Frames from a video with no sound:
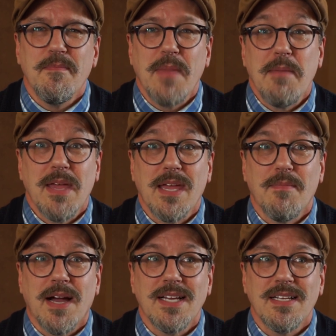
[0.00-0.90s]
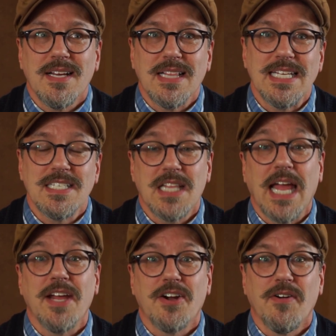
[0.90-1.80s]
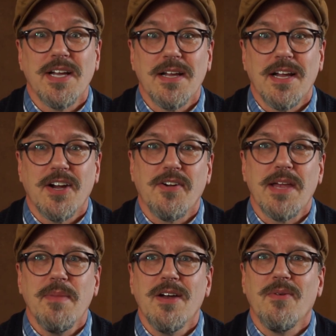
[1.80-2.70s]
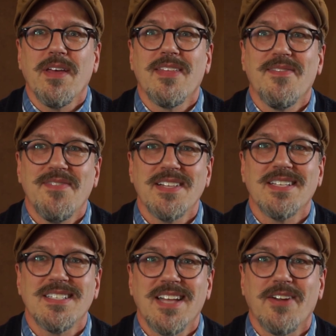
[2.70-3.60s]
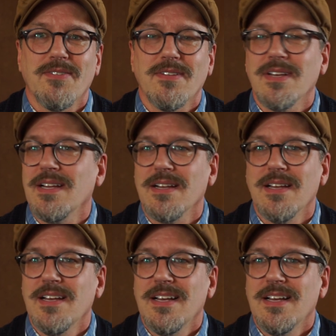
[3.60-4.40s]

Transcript: maybe my at least slight agreement with Phyllis Tickle, and